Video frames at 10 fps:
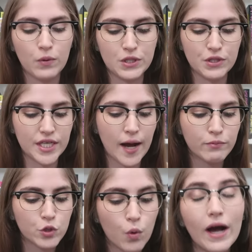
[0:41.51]
we do the
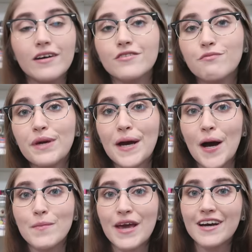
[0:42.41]
top twelve
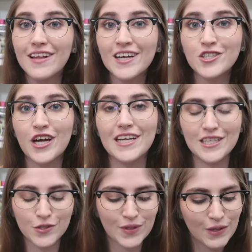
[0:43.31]
become a collection,
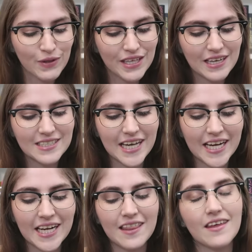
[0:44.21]
and it's really, really
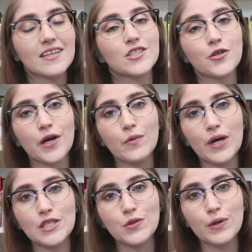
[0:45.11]
exciting. I think it's a great
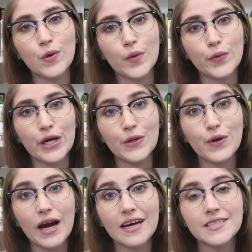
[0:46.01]
way to incorporate you
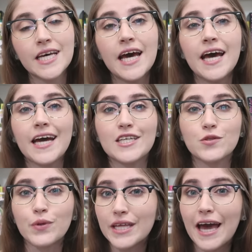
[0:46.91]
guys.
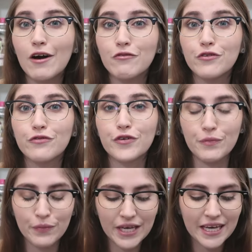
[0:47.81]
It's really helpful for
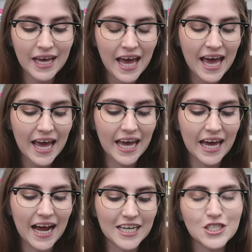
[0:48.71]
me,
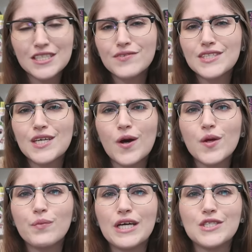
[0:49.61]
and I just love seeing all
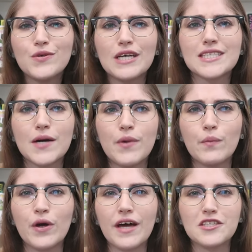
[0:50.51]
the blends you guys come
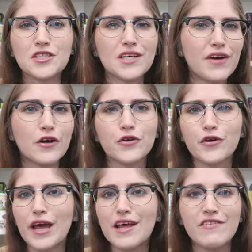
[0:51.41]
up with. I just love how
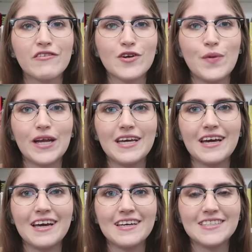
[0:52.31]
creative everybody
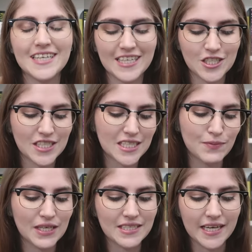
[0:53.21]
is, and it just gets
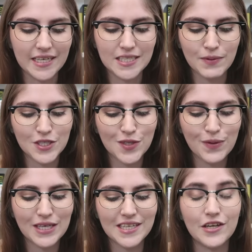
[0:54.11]
me excited, especially
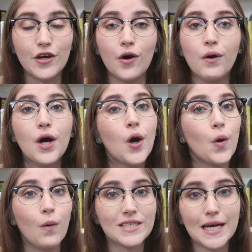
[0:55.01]
because I know
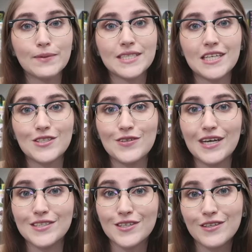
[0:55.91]
what type of scents you
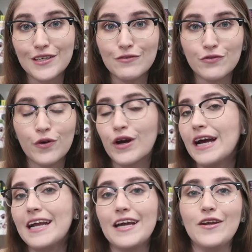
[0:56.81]
guys are looking for,
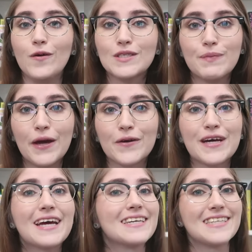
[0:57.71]
and I know it's
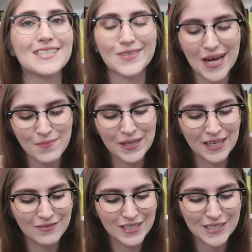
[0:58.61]
bakery because that's what I'd be
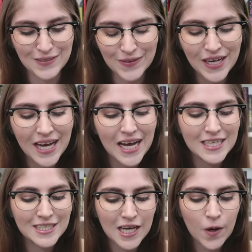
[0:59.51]
loving too.
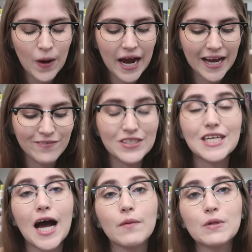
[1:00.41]
So I have the
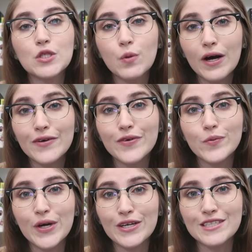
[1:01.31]
top twelve
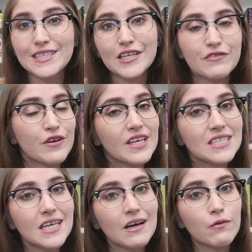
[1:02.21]
winners here for
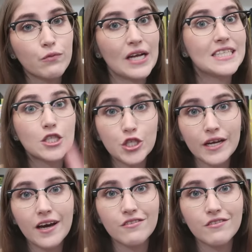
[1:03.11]
this rendition